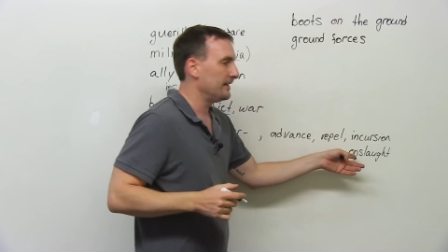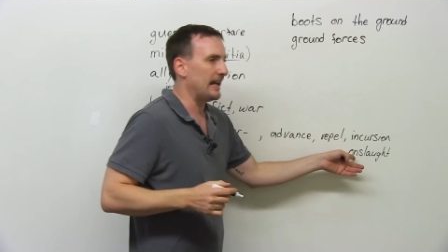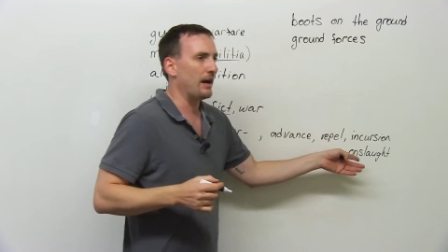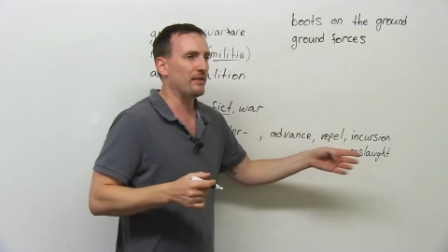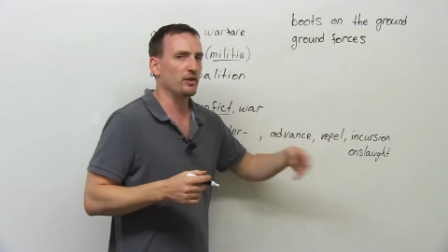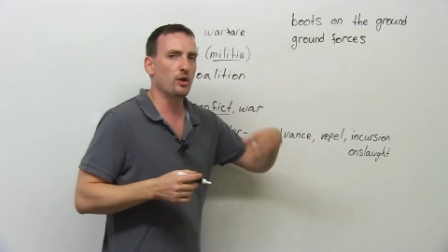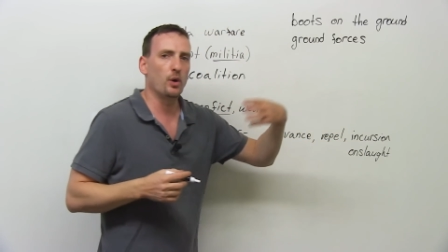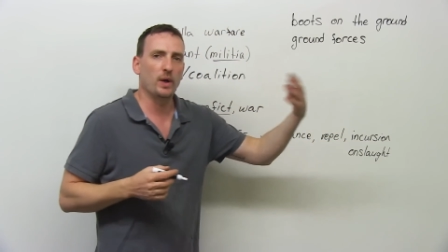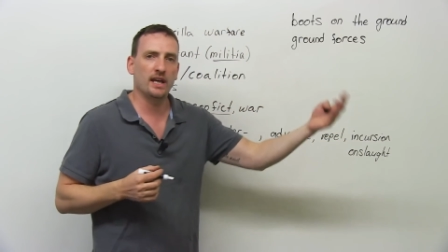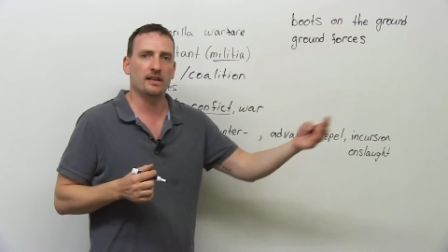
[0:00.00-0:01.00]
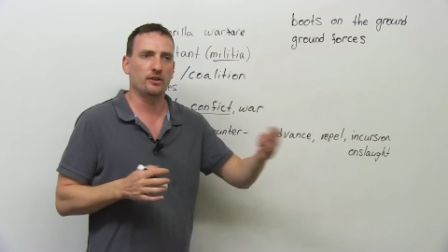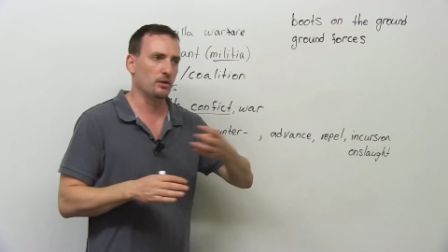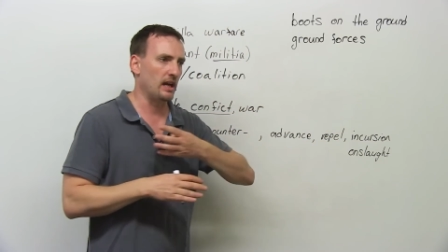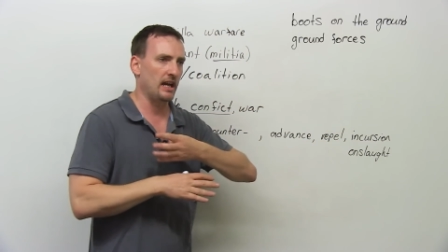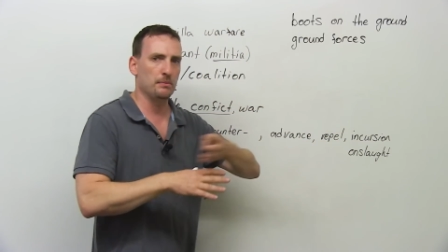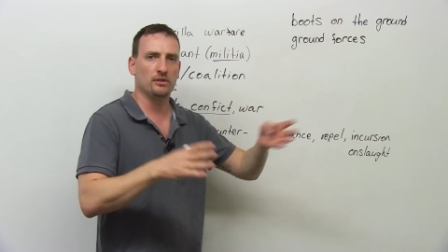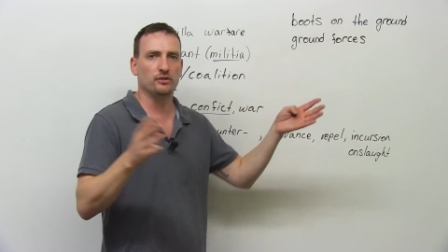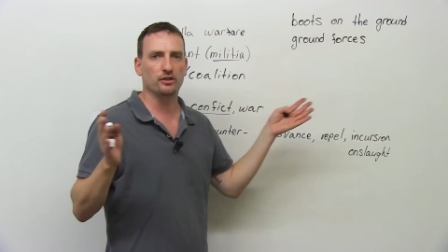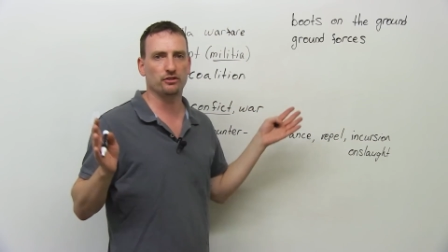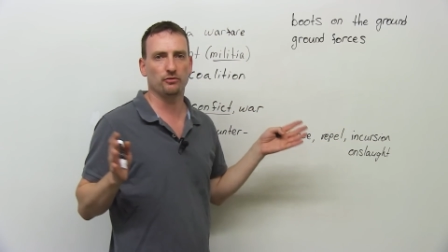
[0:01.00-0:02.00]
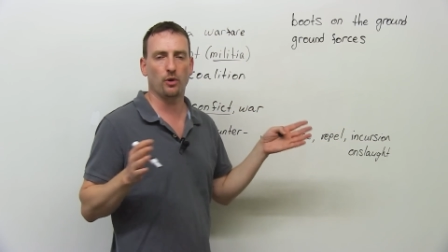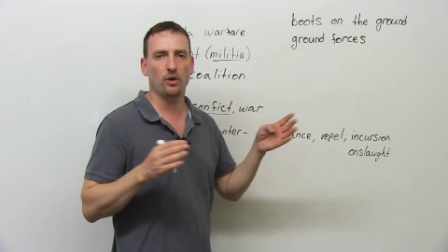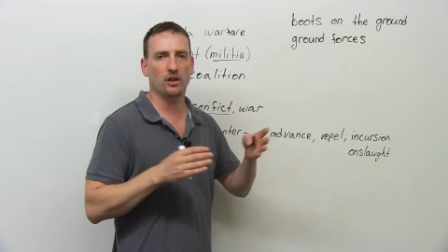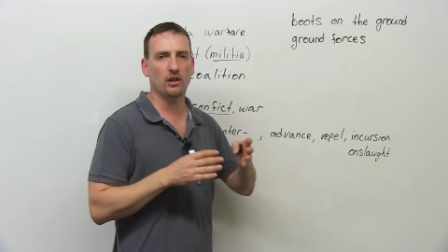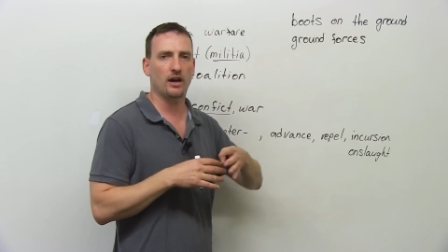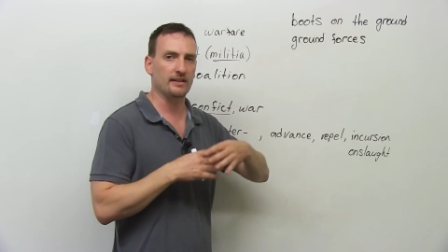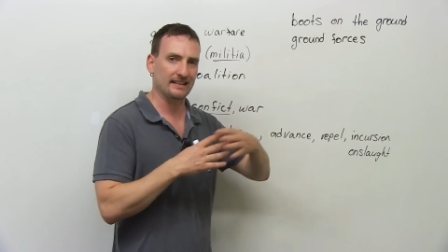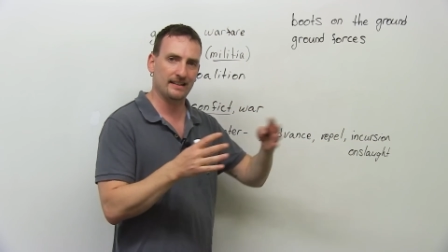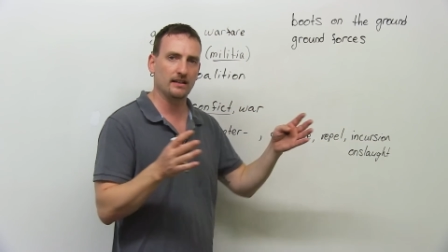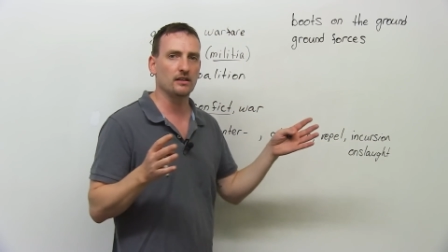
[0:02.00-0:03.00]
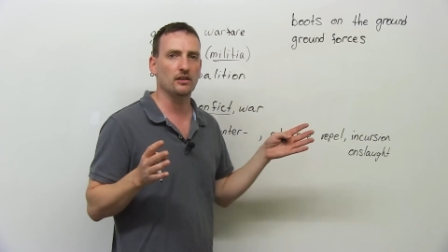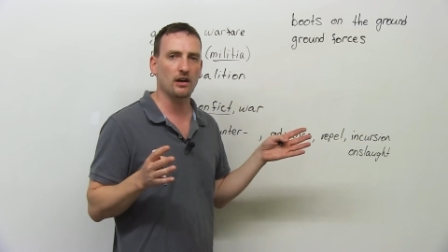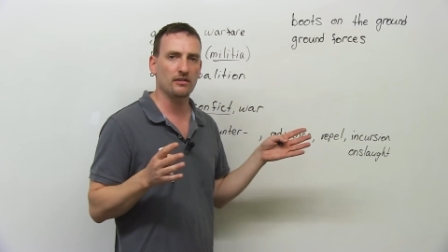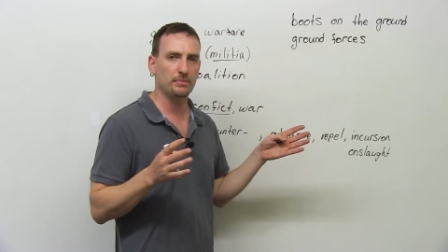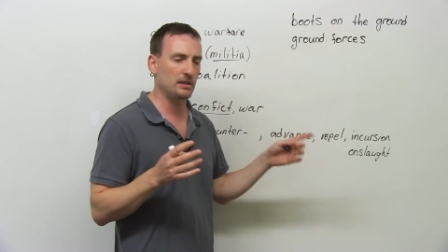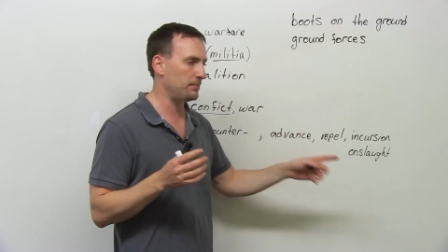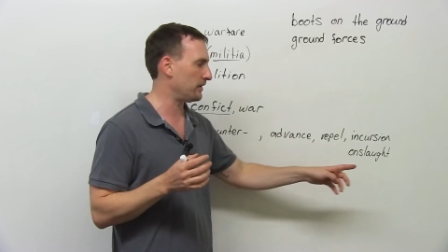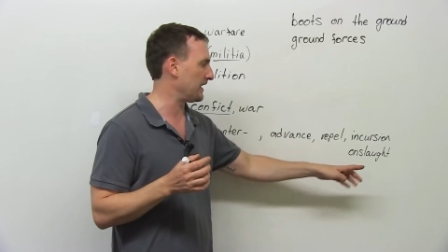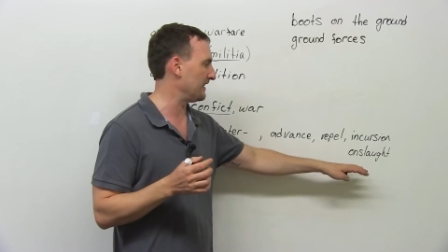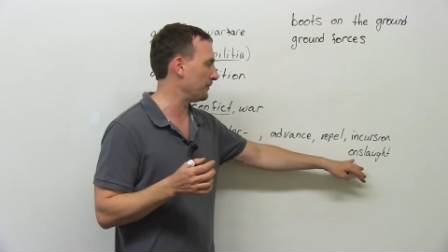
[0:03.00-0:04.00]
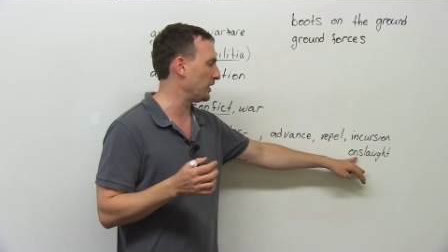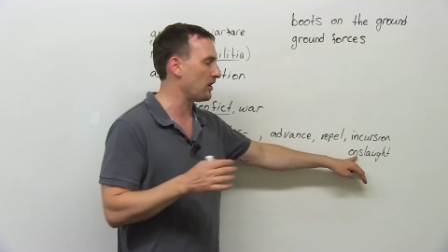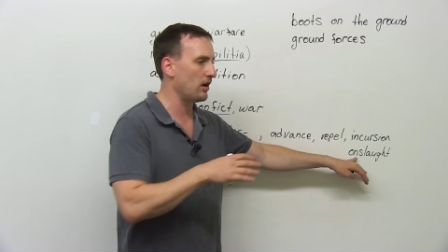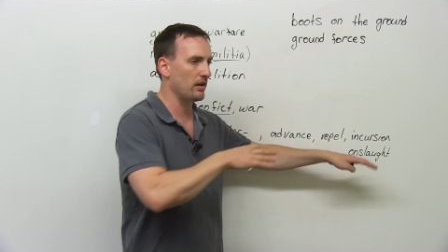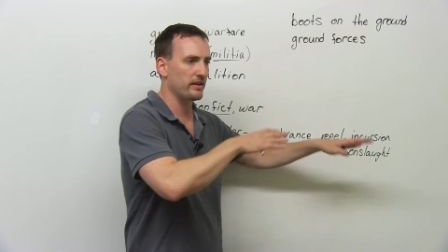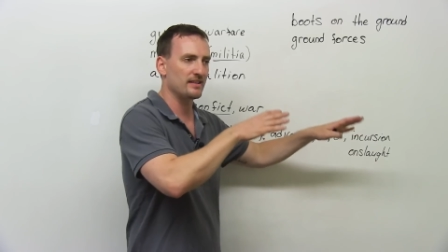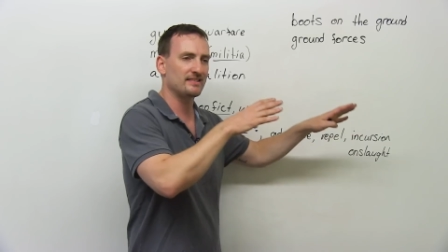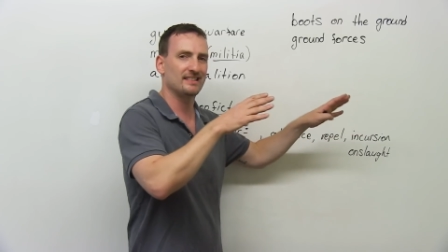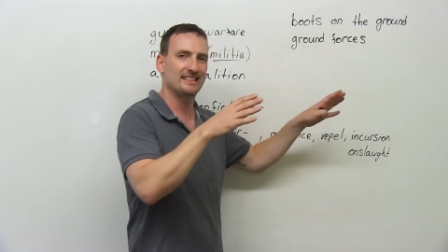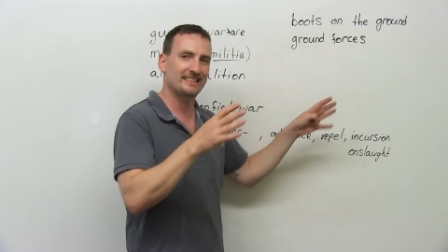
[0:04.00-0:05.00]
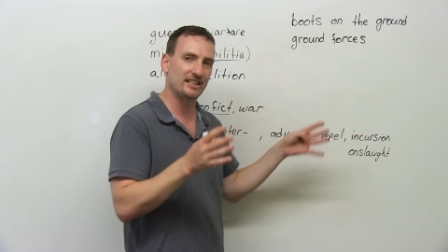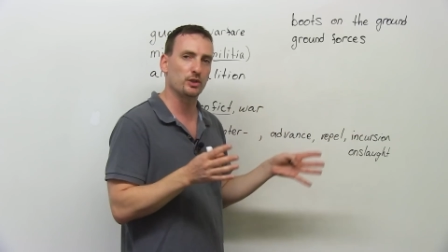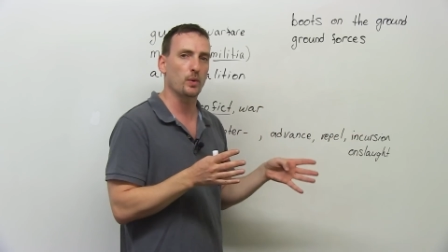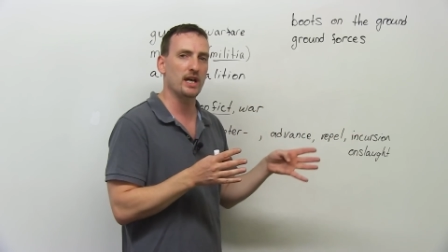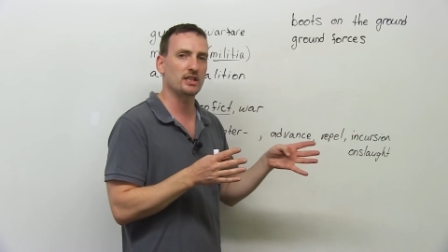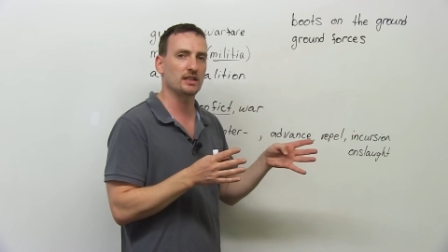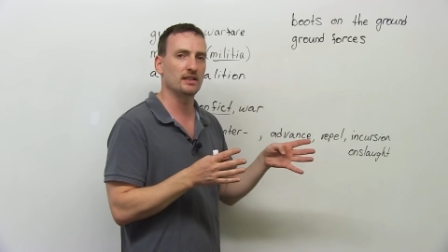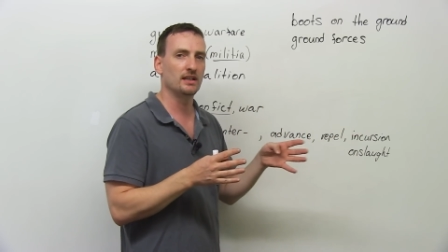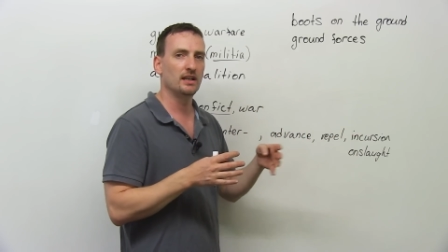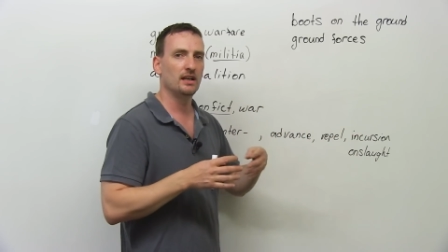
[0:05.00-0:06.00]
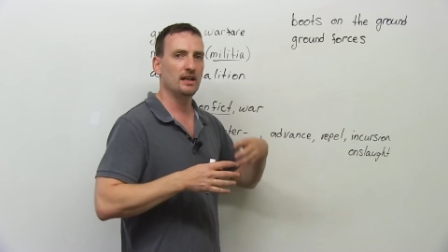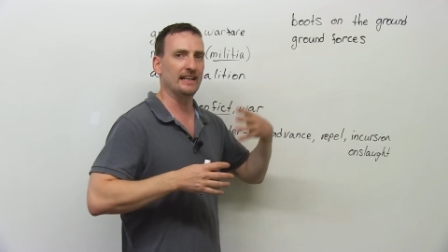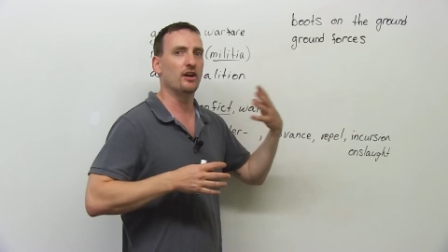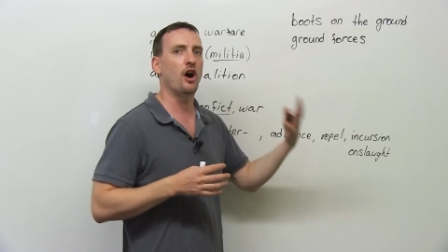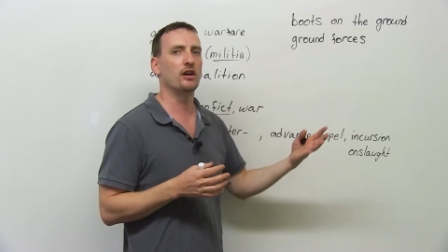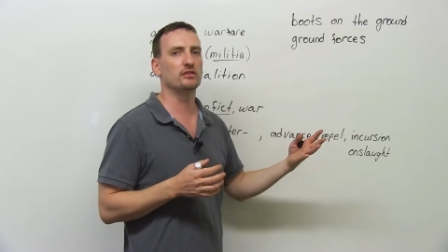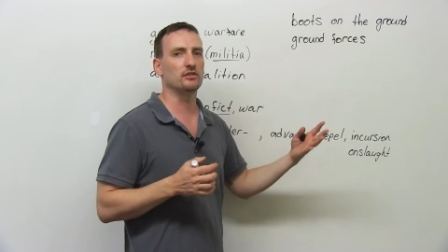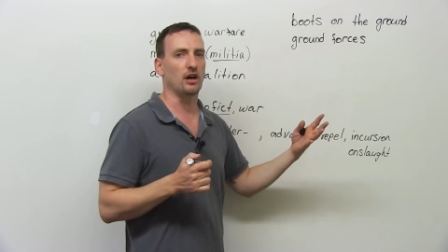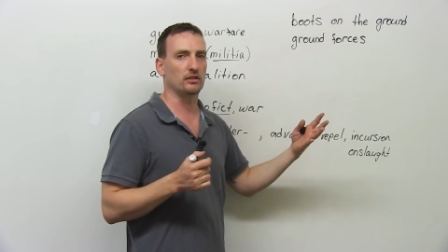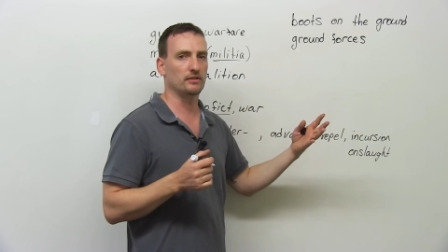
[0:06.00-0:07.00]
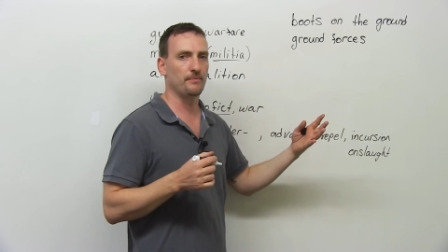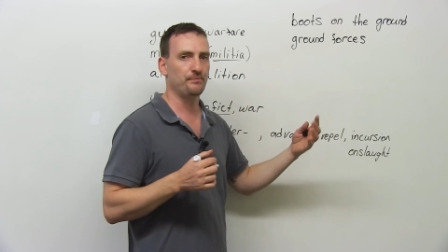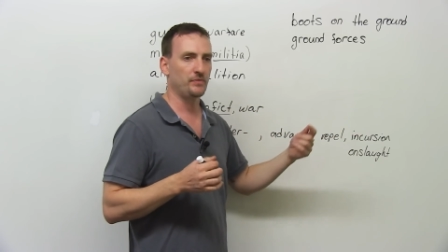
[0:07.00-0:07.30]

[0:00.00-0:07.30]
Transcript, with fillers: Now, if you go in and you're able to destroy a lot and kill a lot of people, then we call this situation an onslaught.